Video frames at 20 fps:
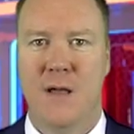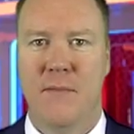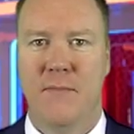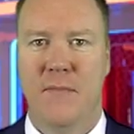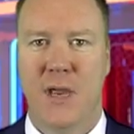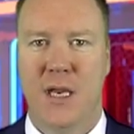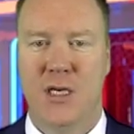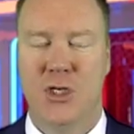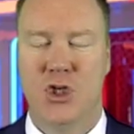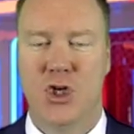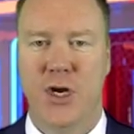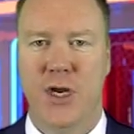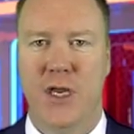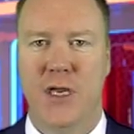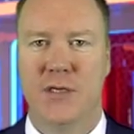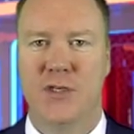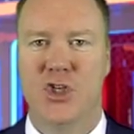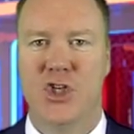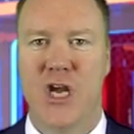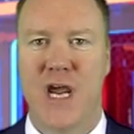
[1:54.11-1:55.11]
Make sure
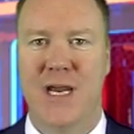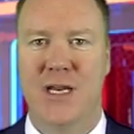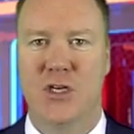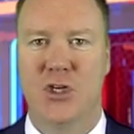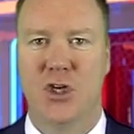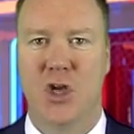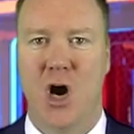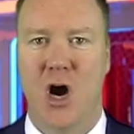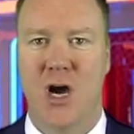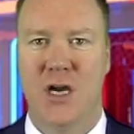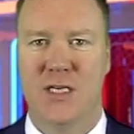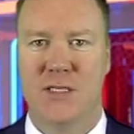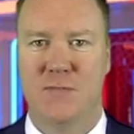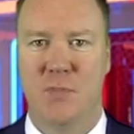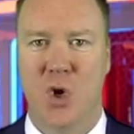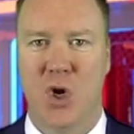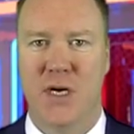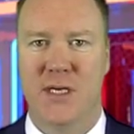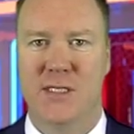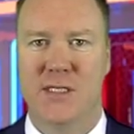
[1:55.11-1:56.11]
you check
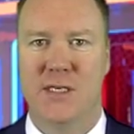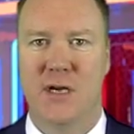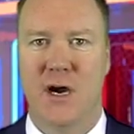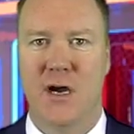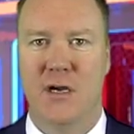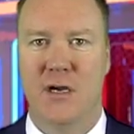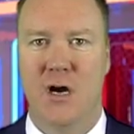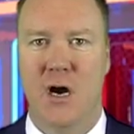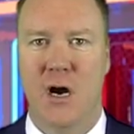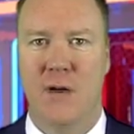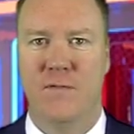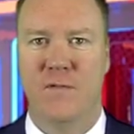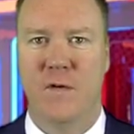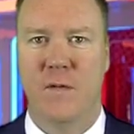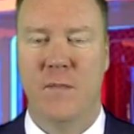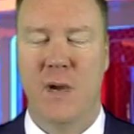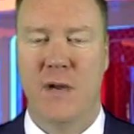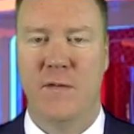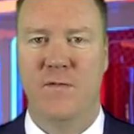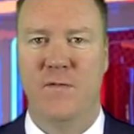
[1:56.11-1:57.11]
DocSports.com for
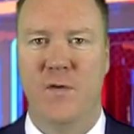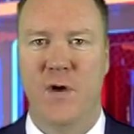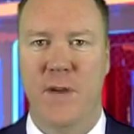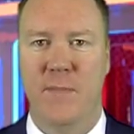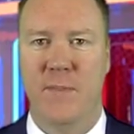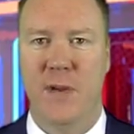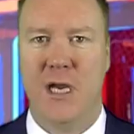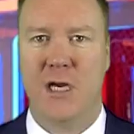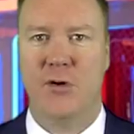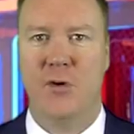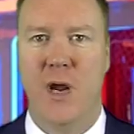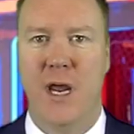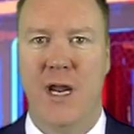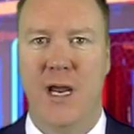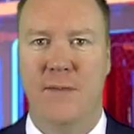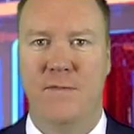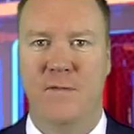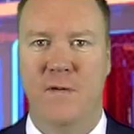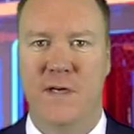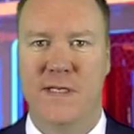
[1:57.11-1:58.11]
my free pick
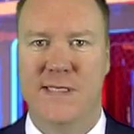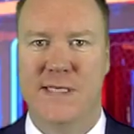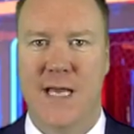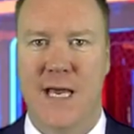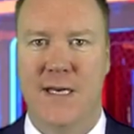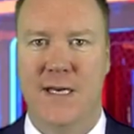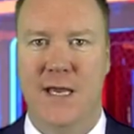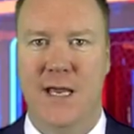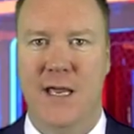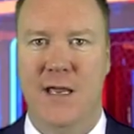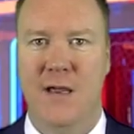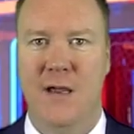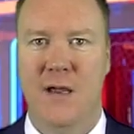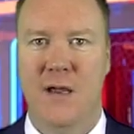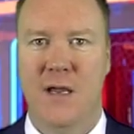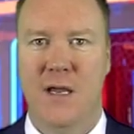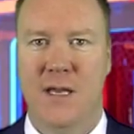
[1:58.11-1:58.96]
write-up for Sunday.